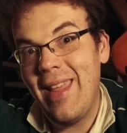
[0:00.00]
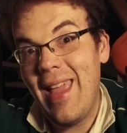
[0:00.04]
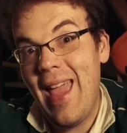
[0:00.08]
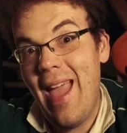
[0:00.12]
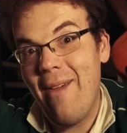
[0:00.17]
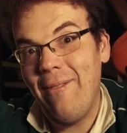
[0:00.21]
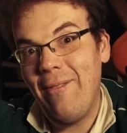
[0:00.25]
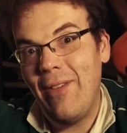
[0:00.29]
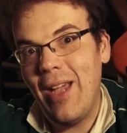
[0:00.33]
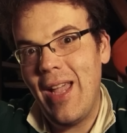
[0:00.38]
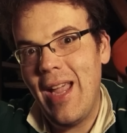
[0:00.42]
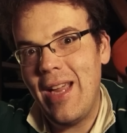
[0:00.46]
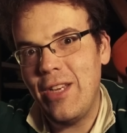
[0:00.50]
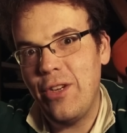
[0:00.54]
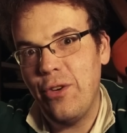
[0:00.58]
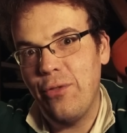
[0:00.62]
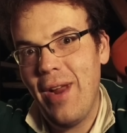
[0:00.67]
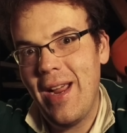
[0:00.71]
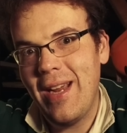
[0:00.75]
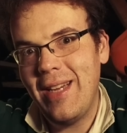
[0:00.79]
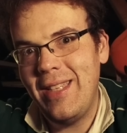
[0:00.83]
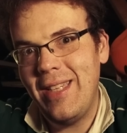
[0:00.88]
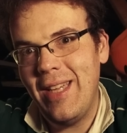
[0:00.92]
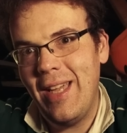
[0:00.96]
the FIA
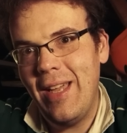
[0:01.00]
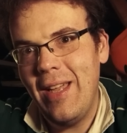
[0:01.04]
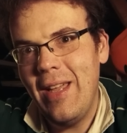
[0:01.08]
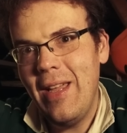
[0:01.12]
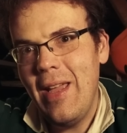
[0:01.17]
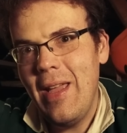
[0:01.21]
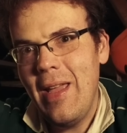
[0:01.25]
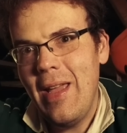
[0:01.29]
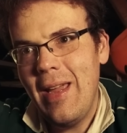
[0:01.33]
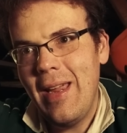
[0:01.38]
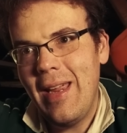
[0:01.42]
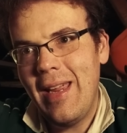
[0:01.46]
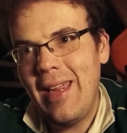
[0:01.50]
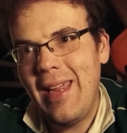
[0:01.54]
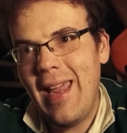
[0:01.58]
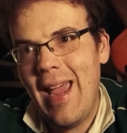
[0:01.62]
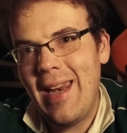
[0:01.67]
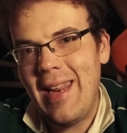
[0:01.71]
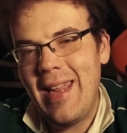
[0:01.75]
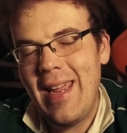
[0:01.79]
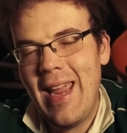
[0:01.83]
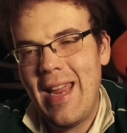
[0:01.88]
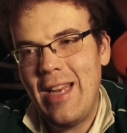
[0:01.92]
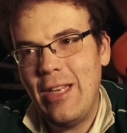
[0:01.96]
director,
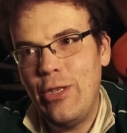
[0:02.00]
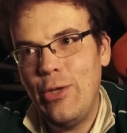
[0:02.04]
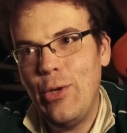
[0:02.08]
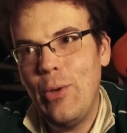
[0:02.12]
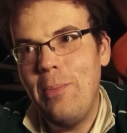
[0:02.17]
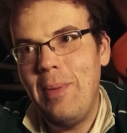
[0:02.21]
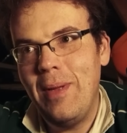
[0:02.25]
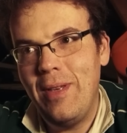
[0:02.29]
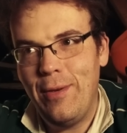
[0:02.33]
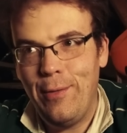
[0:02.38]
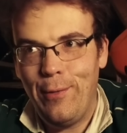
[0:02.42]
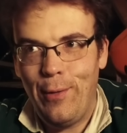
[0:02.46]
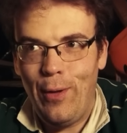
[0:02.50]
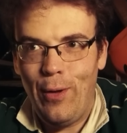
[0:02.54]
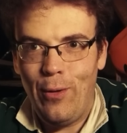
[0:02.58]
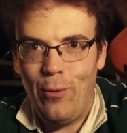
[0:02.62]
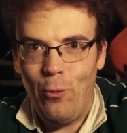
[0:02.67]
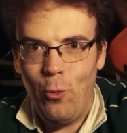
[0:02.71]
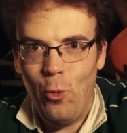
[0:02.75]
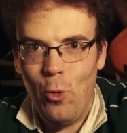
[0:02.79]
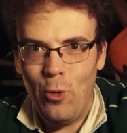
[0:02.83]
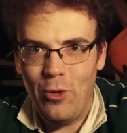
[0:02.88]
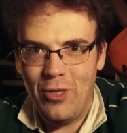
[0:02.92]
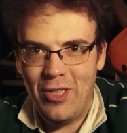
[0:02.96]
getting into a bit of hot
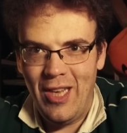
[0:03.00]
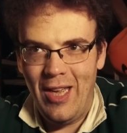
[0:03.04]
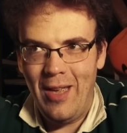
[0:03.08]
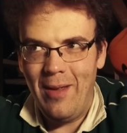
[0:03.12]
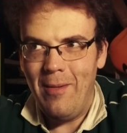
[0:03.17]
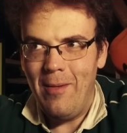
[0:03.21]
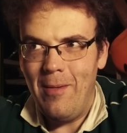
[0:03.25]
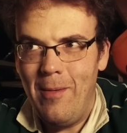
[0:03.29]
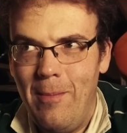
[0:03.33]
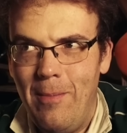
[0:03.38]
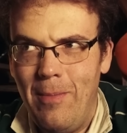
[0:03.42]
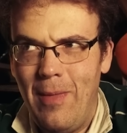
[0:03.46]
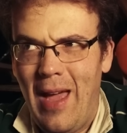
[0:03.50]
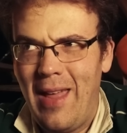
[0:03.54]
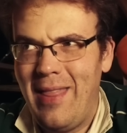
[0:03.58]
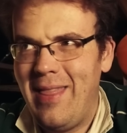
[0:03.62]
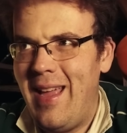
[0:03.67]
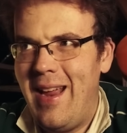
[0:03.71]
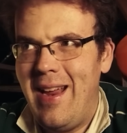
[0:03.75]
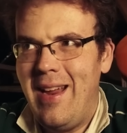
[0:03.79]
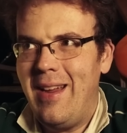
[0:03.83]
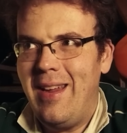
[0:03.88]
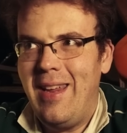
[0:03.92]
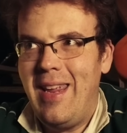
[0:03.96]
water. I
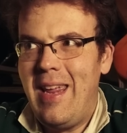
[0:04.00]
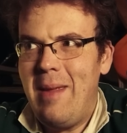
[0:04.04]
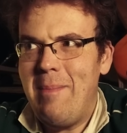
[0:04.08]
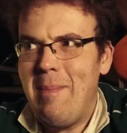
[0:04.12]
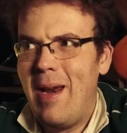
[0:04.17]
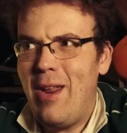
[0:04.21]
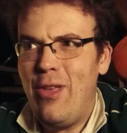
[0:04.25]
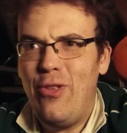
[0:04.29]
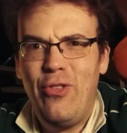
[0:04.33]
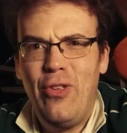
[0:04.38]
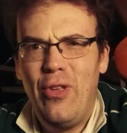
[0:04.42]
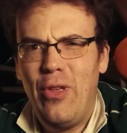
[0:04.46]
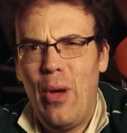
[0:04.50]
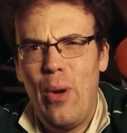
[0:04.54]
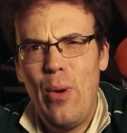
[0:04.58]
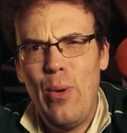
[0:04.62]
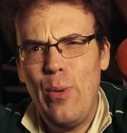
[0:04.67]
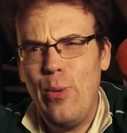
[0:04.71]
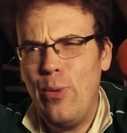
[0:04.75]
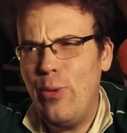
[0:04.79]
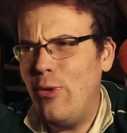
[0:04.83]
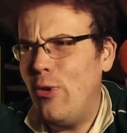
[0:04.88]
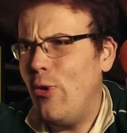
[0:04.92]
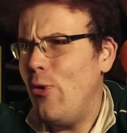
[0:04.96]
think he managed to
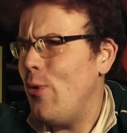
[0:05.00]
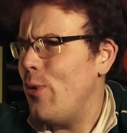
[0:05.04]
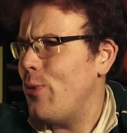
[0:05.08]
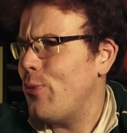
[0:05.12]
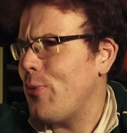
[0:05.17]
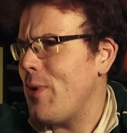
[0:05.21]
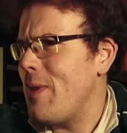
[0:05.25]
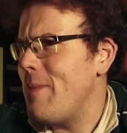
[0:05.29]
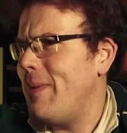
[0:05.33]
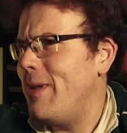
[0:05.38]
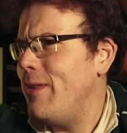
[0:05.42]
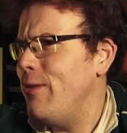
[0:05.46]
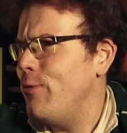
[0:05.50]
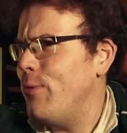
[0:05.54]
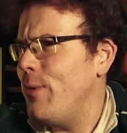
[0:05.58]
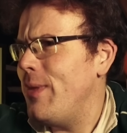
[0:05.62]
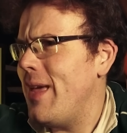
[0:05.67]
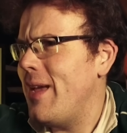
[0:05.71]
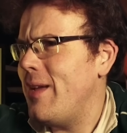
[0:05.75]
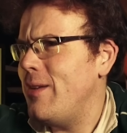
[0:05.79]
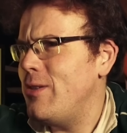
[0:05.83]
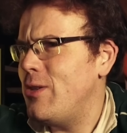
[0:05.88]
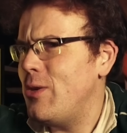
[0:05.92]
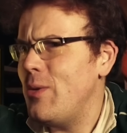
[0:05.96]
go 2 or 3 months
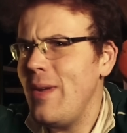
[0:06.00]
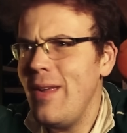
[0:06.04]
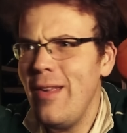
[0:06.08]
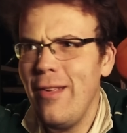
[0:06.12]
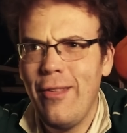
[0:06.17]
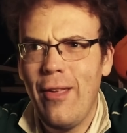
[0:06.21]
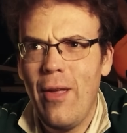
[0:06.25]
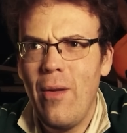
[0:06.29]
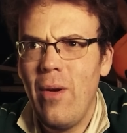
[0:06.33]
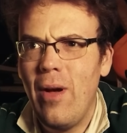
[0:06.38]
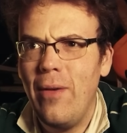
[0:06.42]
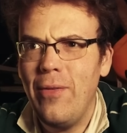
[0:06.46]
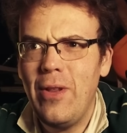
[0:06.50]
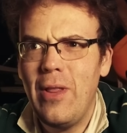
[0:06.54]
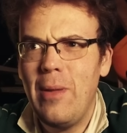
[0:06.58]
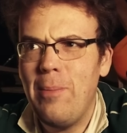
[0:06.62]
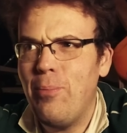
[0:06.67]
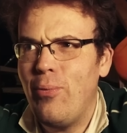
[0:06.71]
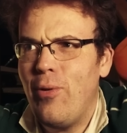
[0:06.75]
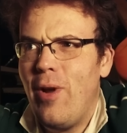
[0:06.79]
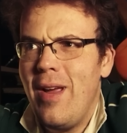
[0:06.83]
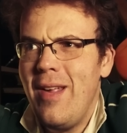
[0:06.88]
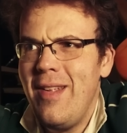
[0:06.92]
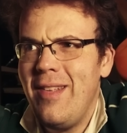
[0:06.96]
without doing so after the
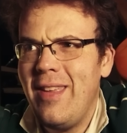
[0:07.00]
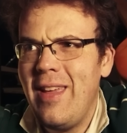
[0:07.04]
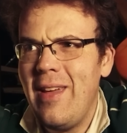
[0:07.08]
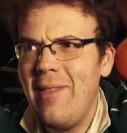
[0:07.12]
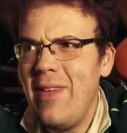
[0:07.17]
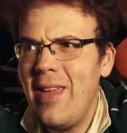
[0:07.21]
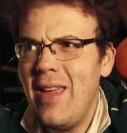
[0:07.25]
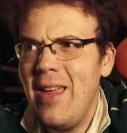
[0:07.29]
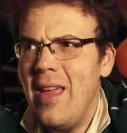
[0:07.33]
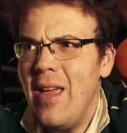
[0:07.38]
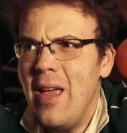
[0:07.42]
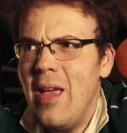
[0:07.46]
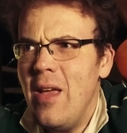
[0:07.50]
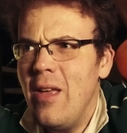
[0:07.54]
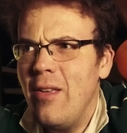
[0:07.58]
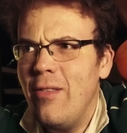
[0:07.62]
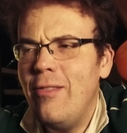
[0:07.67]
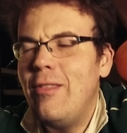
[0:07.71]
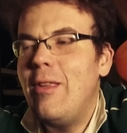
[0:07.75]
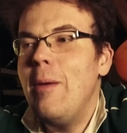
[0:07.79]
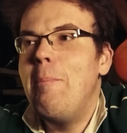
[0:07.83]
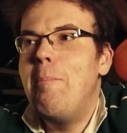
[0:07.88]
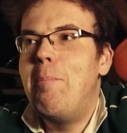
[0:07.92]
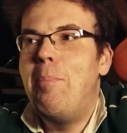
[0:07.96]
prize-giving
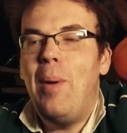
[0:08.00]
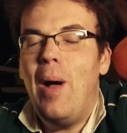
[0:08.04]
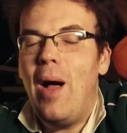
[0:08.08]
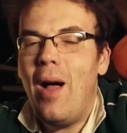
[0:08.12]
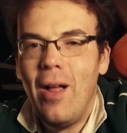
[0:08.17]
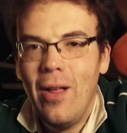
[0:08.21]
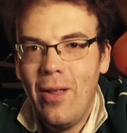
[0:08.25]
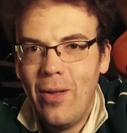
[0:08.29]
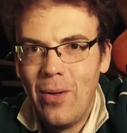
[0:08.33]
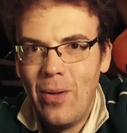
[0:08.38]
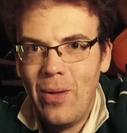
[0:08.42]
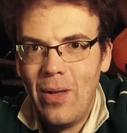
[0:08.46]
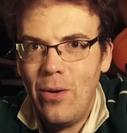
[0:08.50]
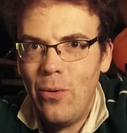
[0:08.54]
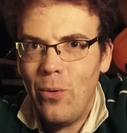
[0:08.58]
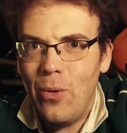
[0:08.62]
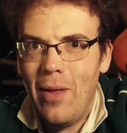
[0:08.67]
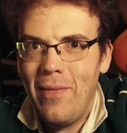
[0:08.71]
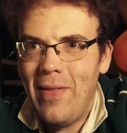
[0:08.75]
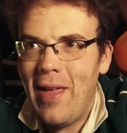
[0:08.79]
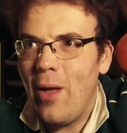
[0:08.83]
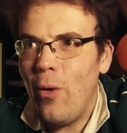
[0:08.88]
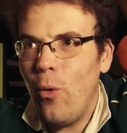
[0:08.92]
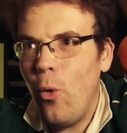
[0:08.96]
debacle and all
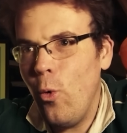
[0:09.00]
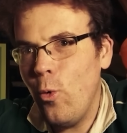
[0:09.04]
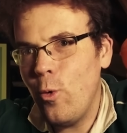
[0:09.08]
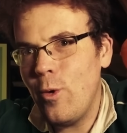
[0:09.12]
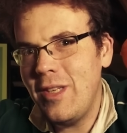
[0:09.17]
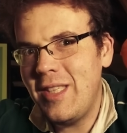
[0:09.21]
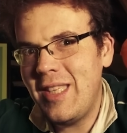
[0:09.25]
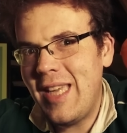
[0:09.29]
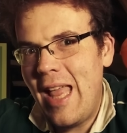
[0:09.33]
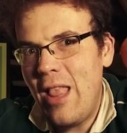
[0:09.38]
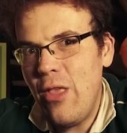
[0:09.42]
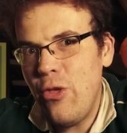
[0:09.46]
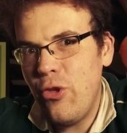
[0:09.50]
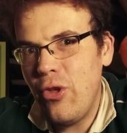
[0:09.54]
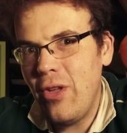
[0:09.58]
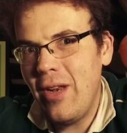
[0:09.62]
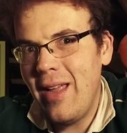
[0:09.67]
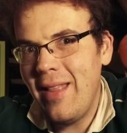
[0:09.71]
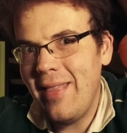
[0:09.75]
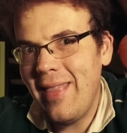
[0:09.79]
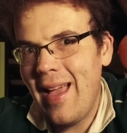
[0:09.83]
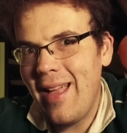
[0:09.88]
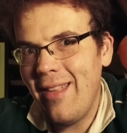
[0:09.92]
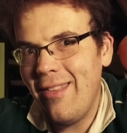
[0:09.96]
of that awkward tension
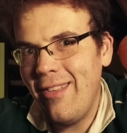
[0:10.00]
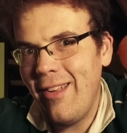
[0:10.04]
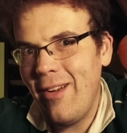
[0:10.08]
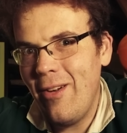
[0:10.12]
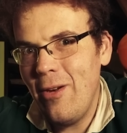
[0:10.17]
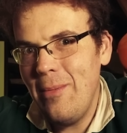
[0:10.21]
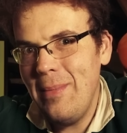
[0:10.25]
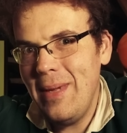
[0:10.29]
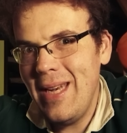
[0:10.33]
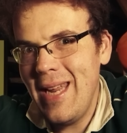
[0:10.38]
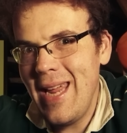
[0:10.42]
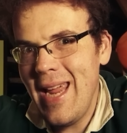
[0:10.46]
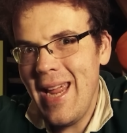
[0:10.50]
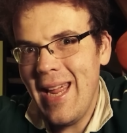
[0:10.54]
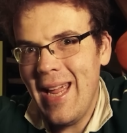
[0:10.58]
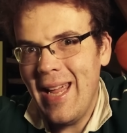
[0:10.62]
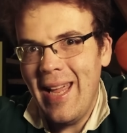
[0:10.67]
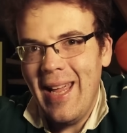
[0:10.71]
at that ceremony.